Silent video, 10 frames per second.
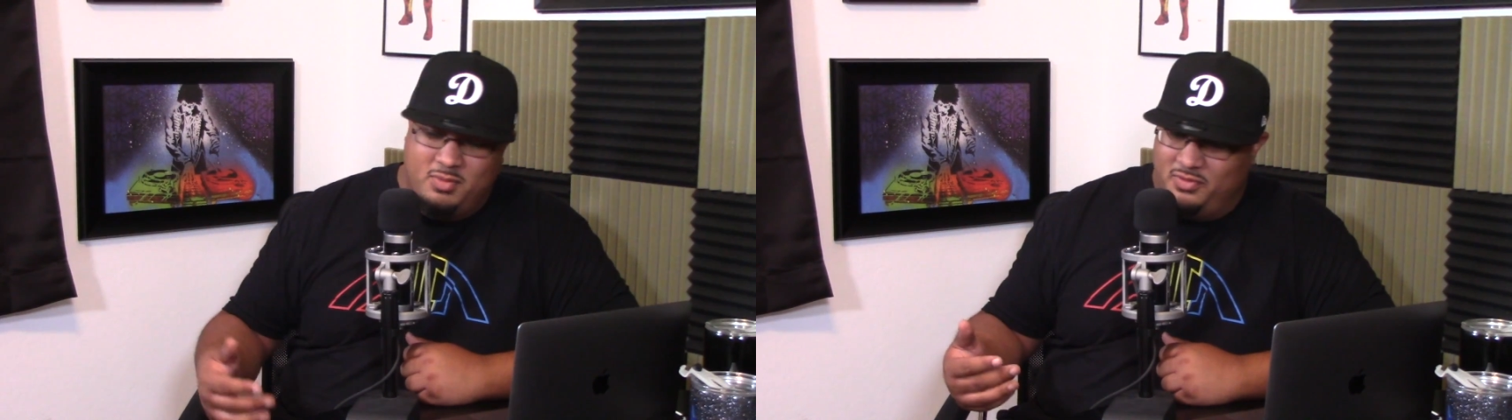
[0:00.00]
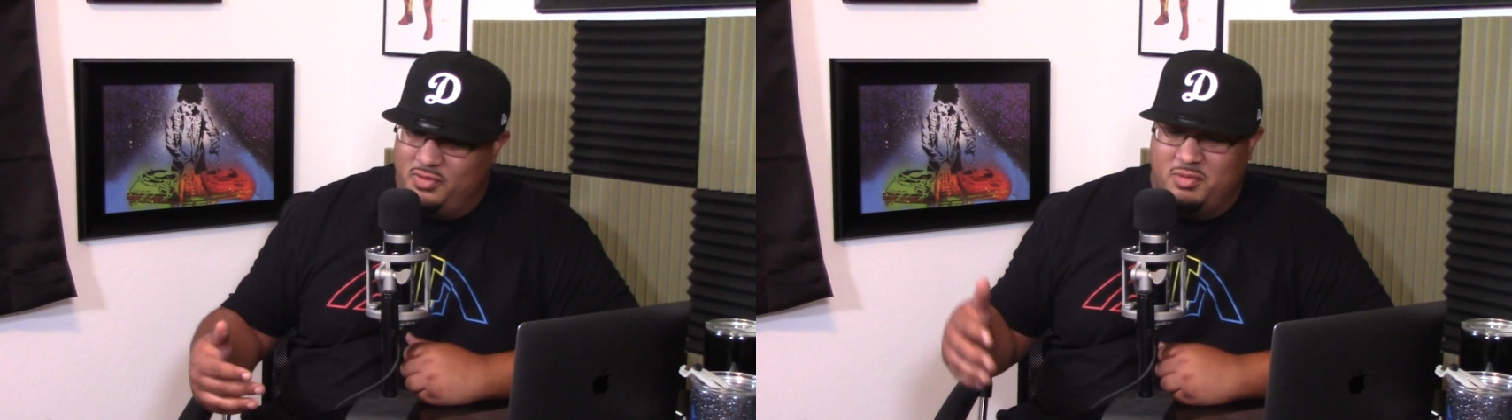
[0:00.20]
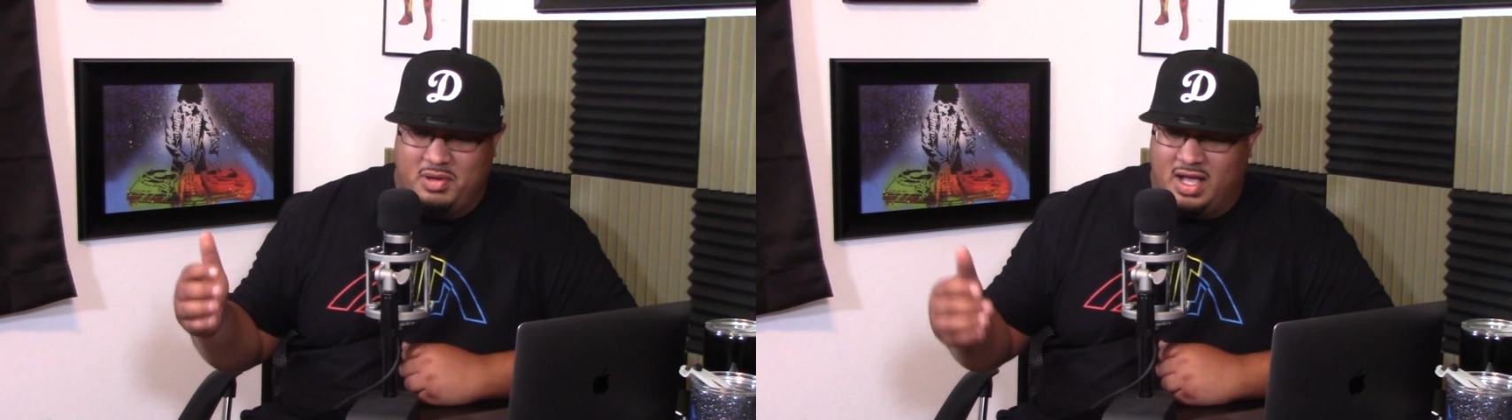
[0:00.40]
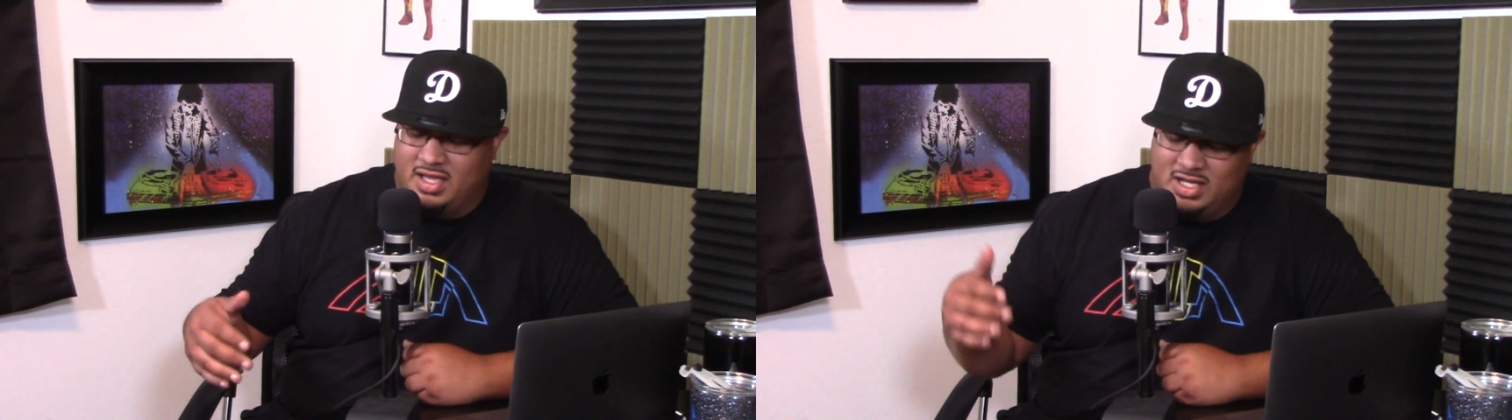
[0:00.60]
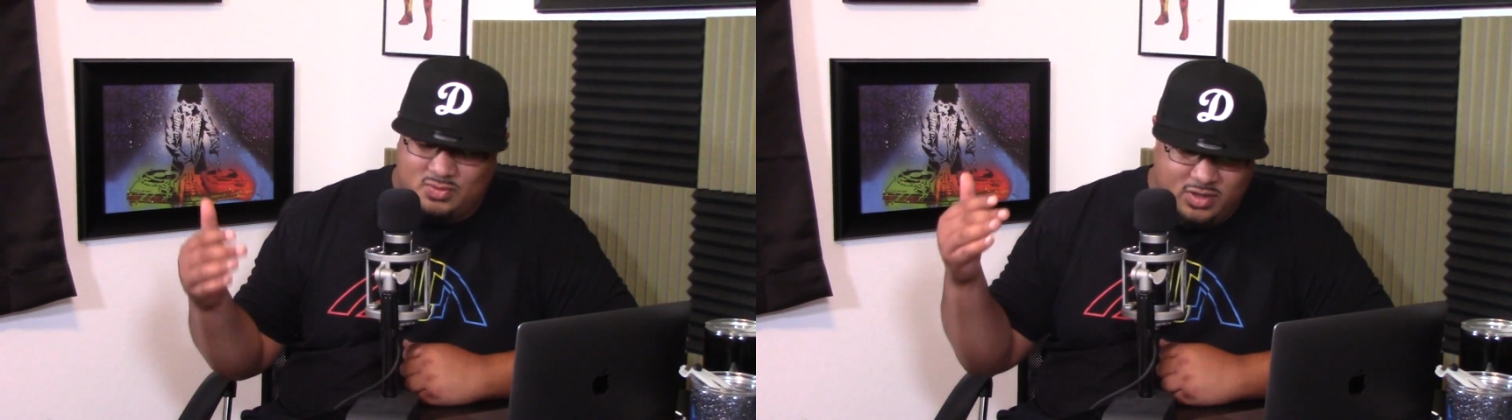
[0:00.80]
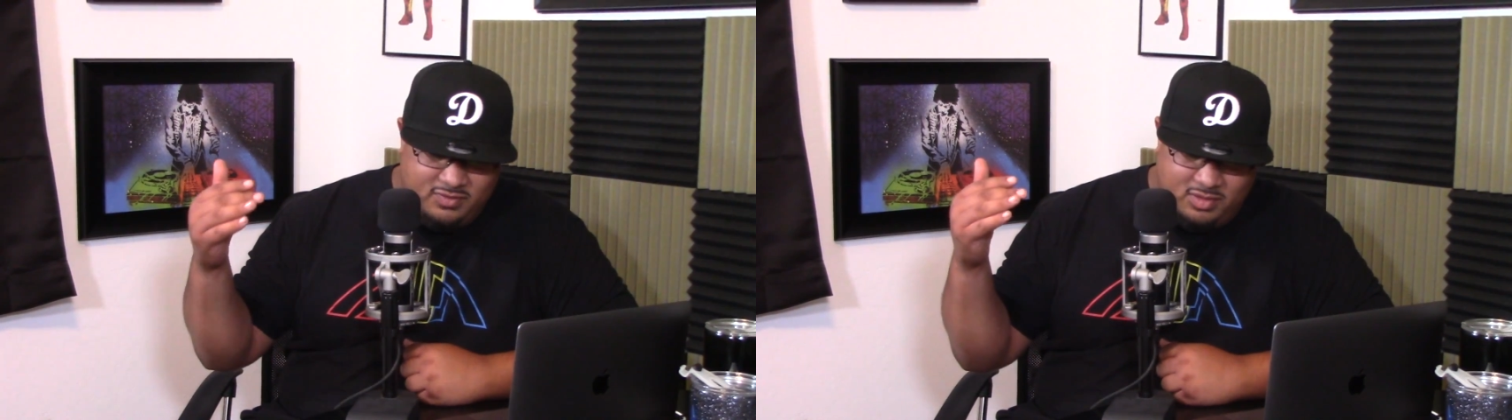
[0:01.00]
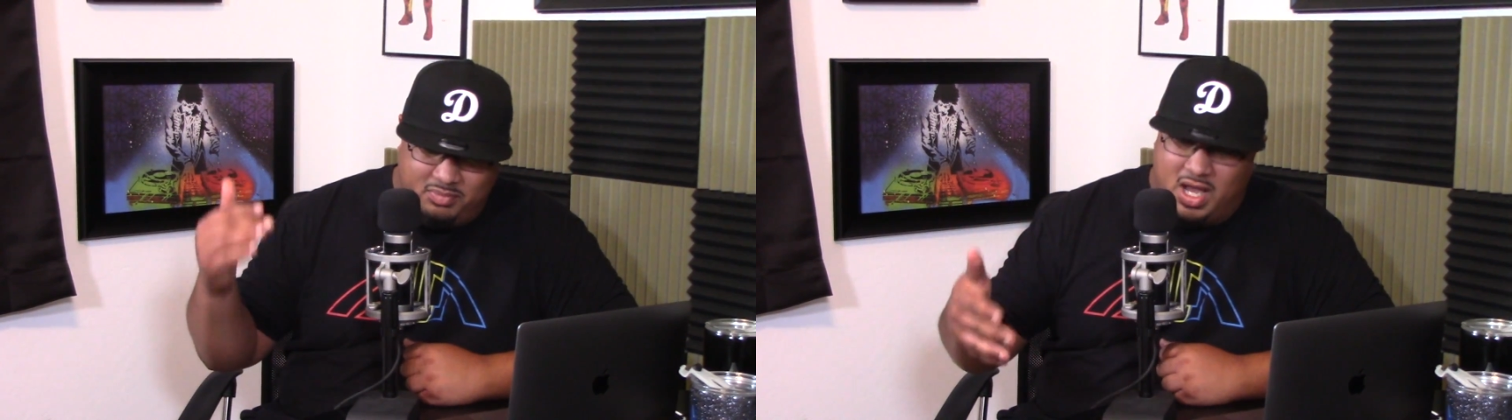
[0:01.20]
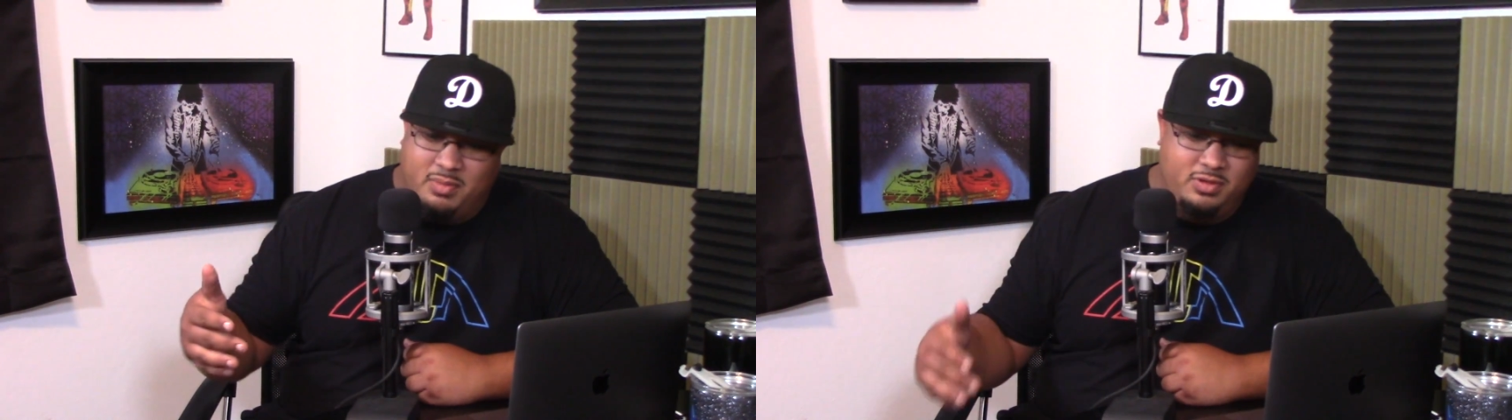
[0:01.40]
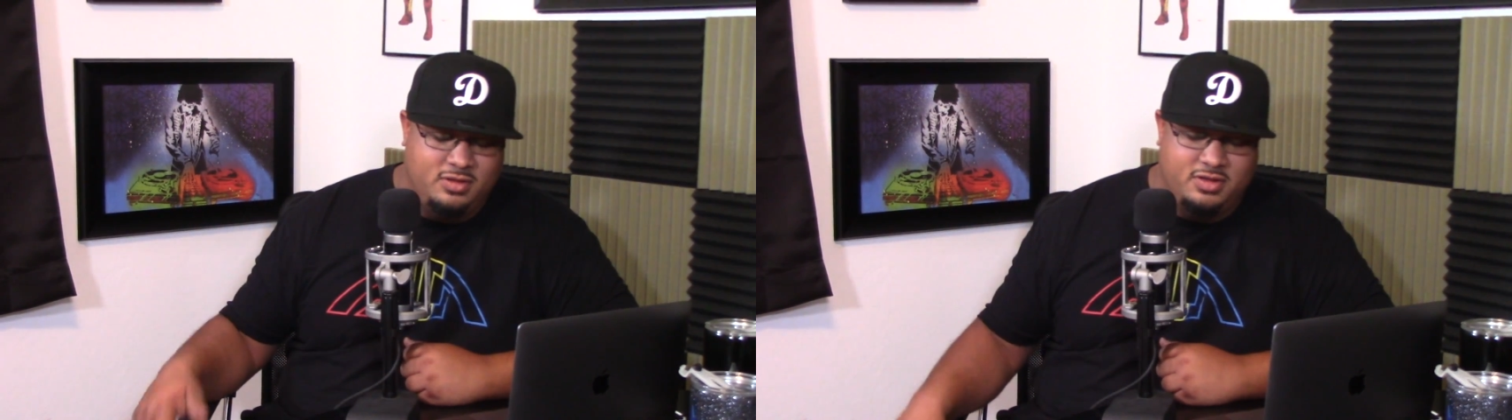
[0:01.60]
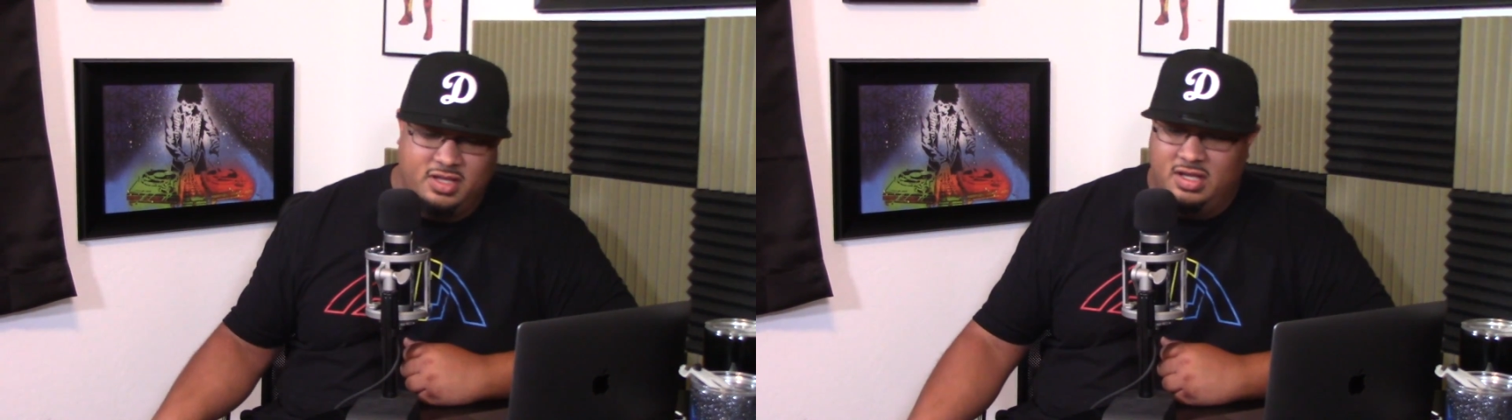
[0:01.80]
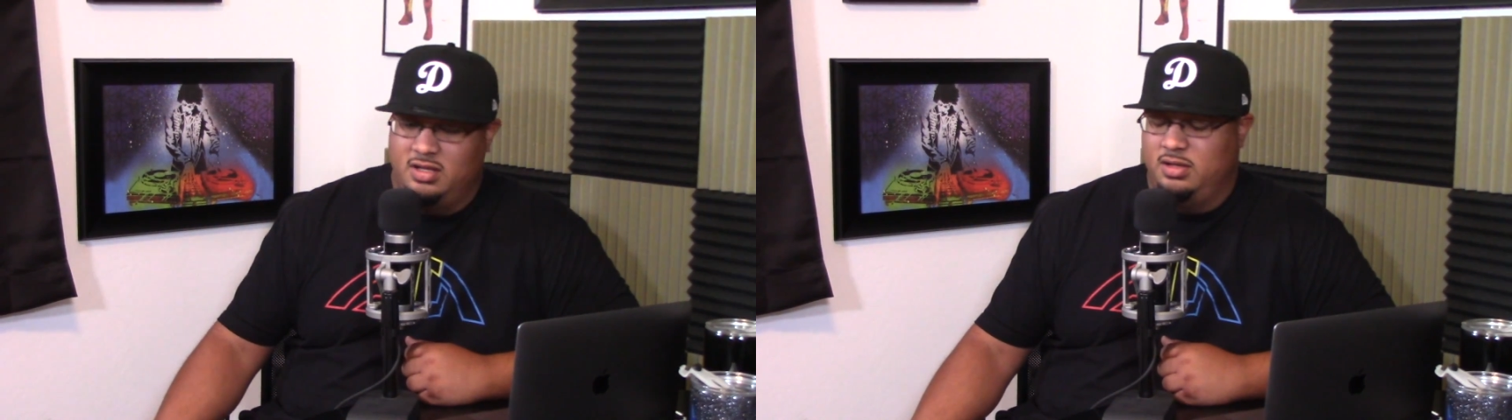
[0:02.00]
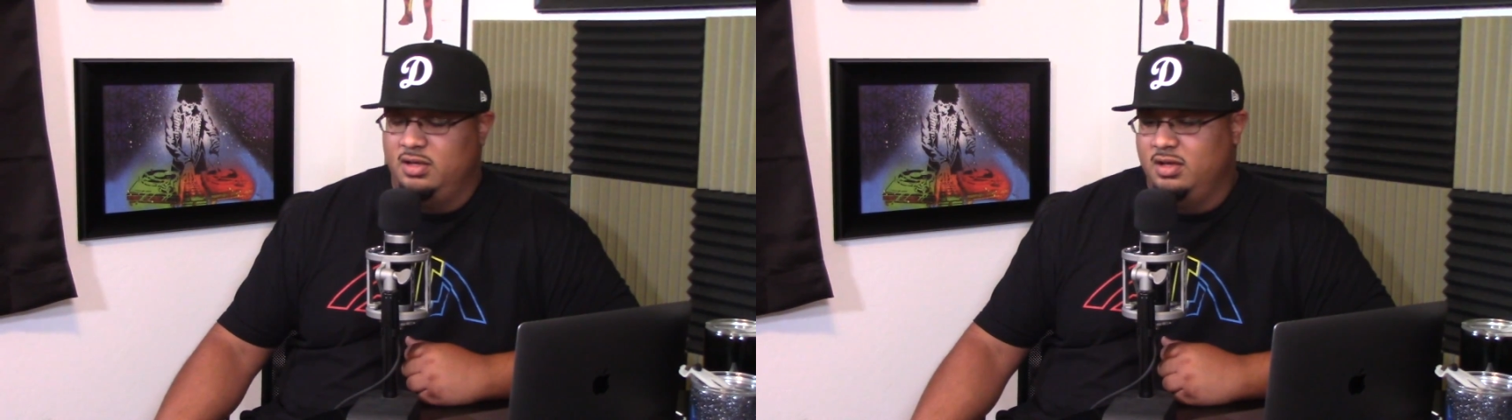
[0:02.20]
before podcasts were even a popular thing.